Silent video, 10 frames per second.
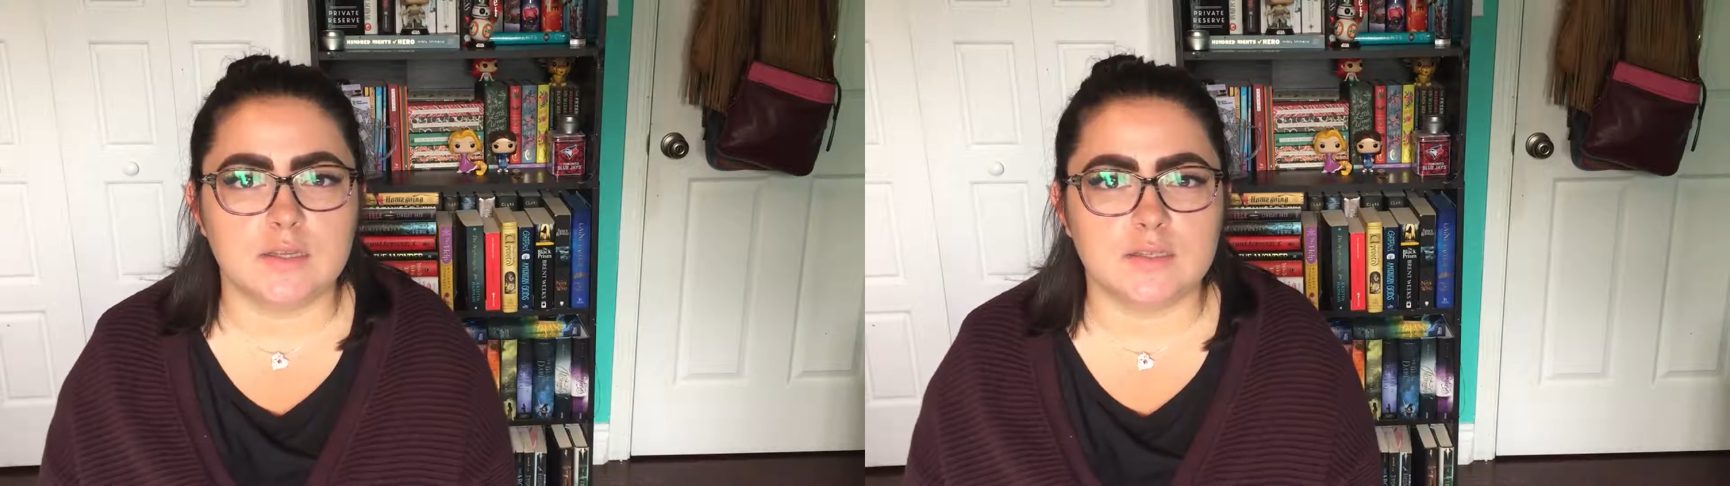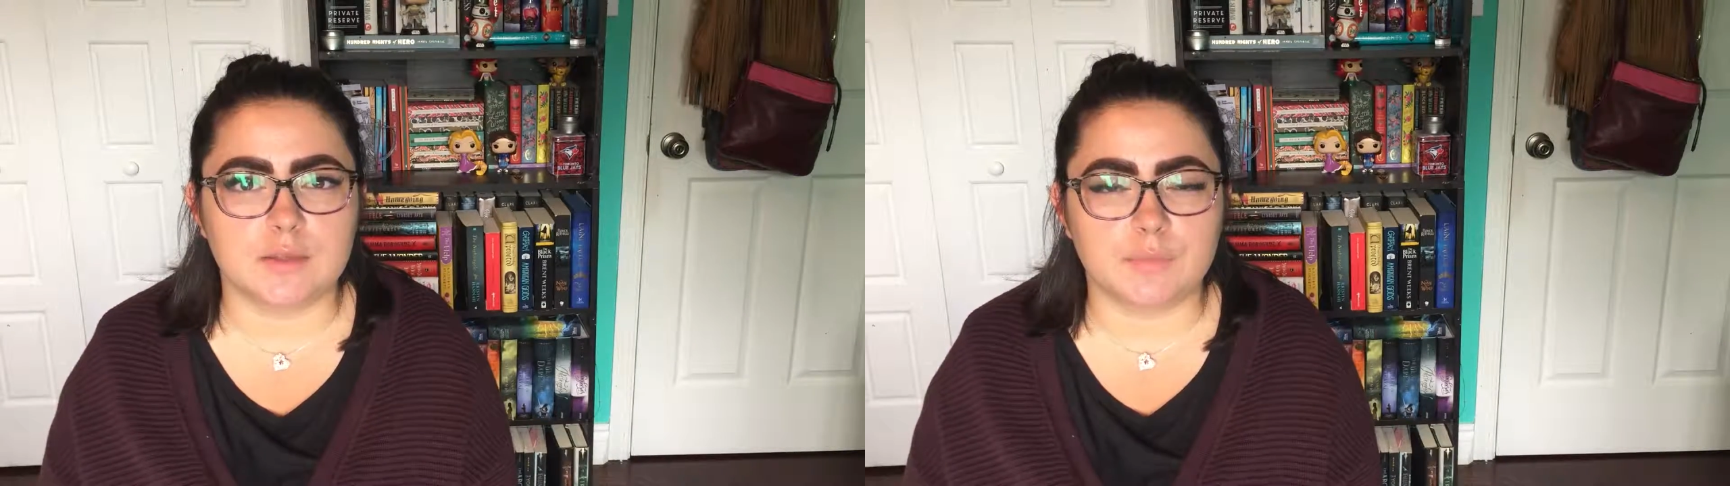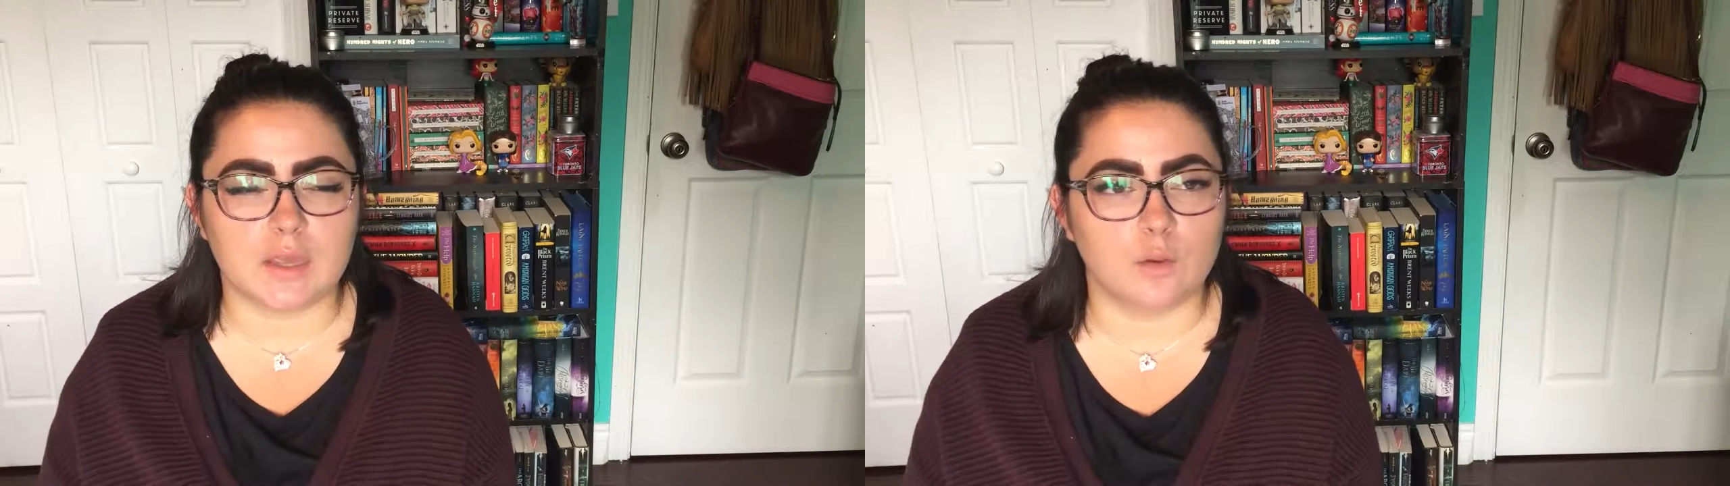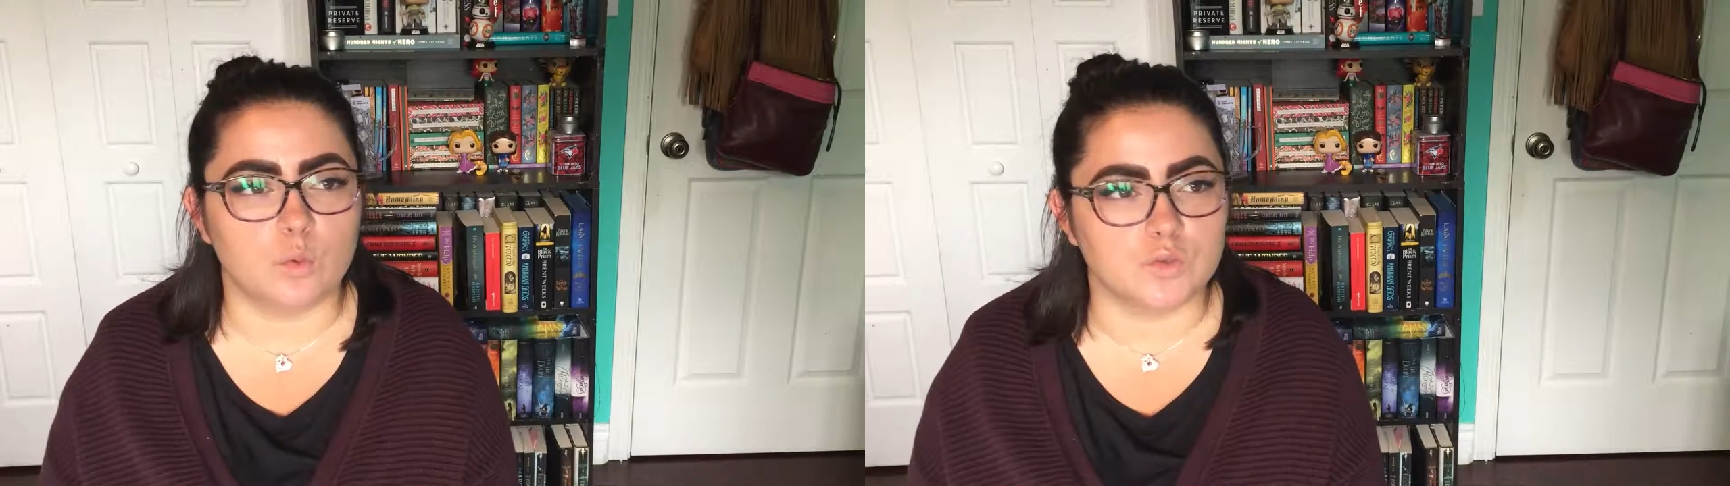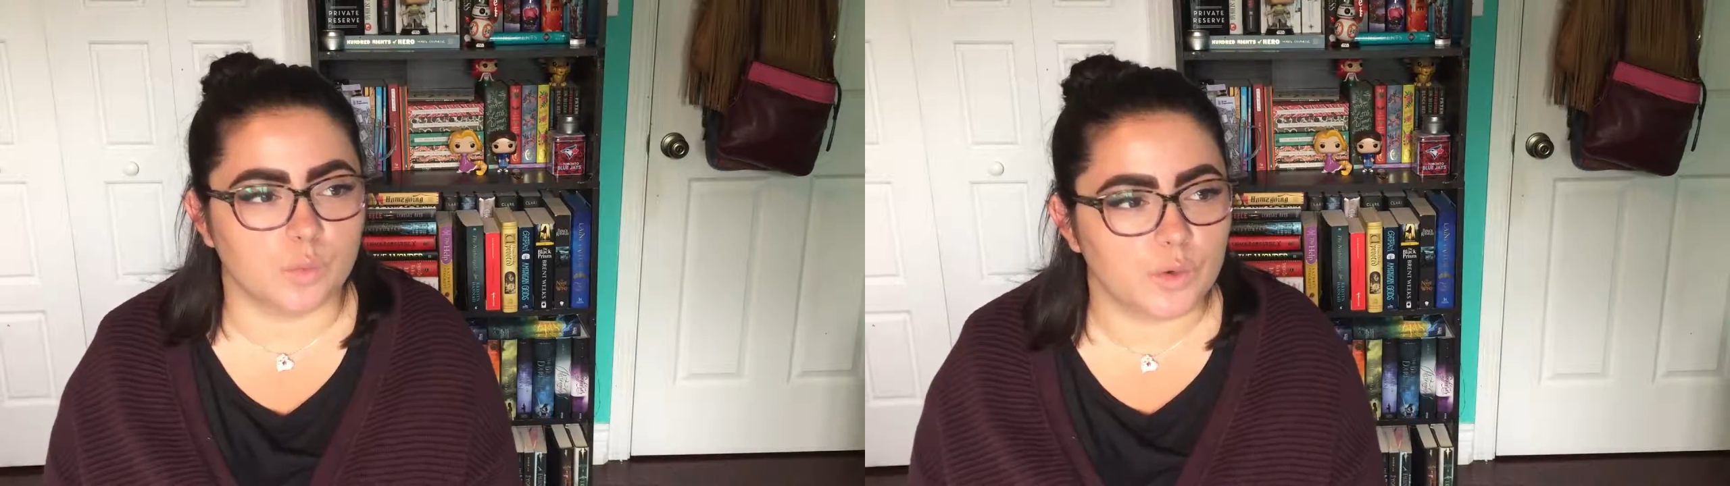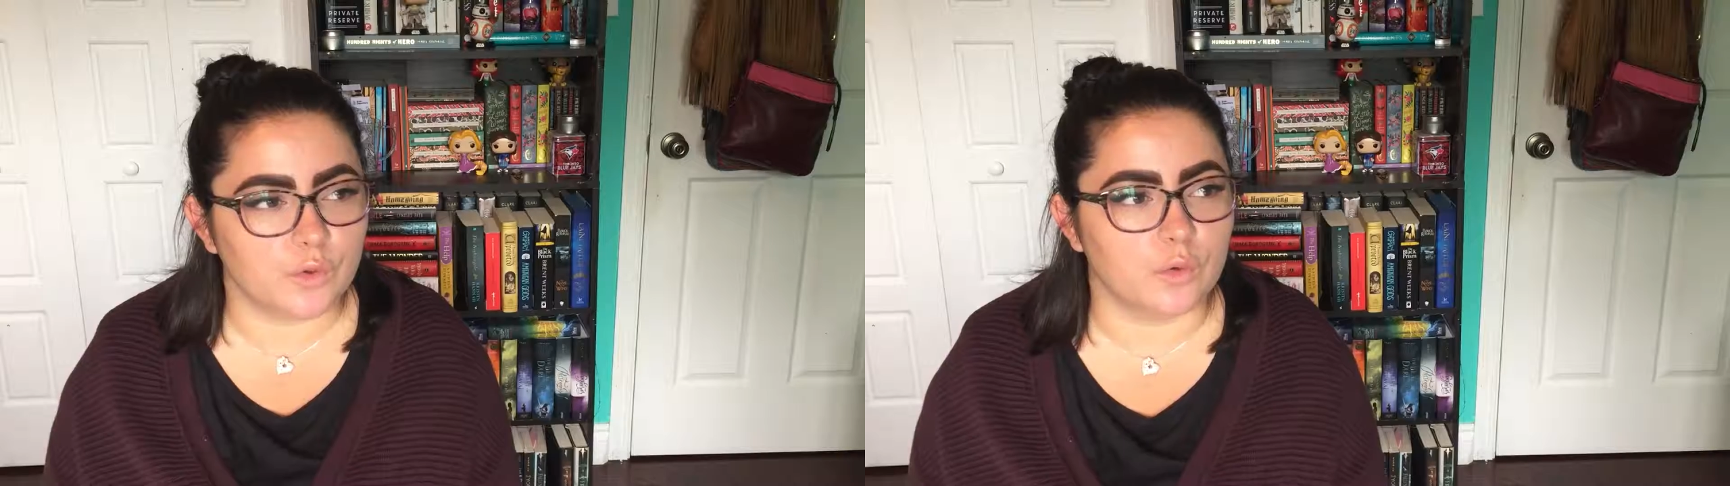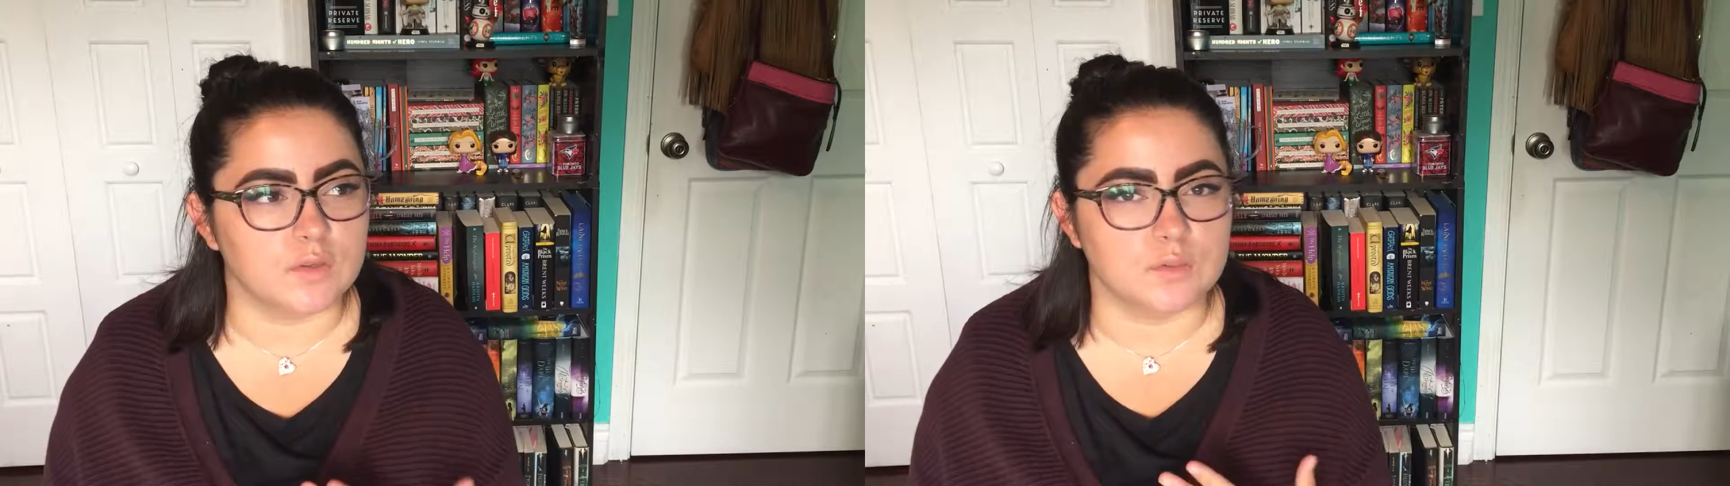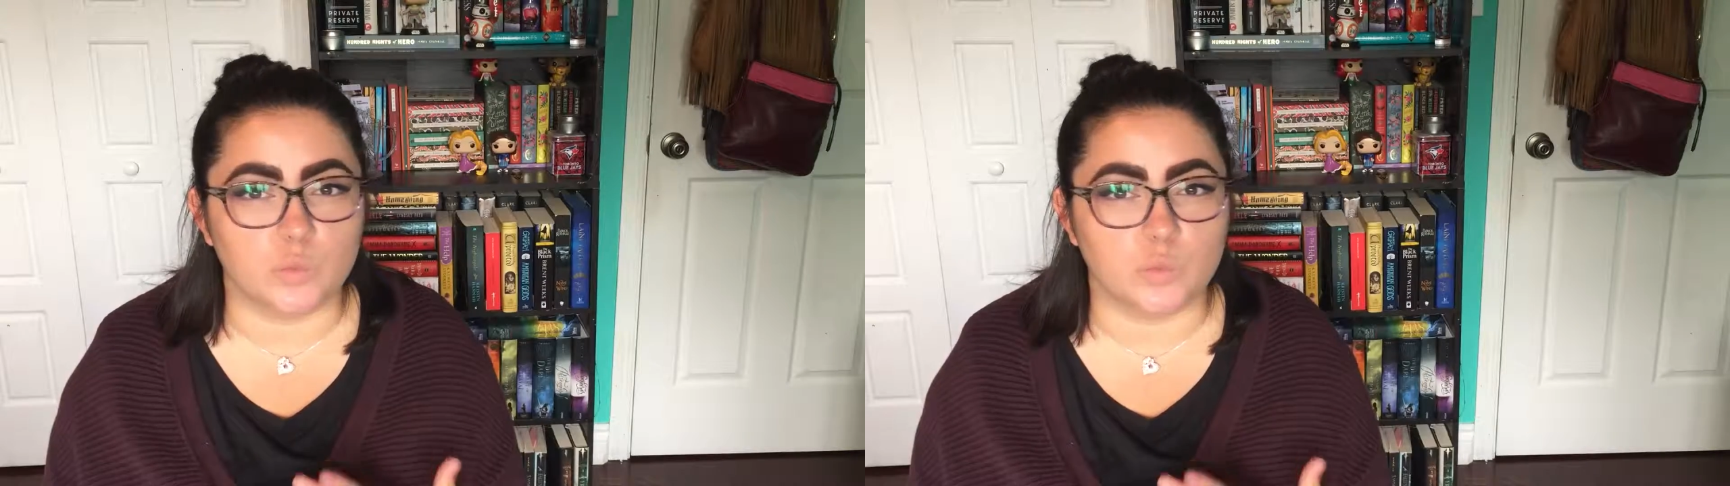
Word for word: something I was wondering was,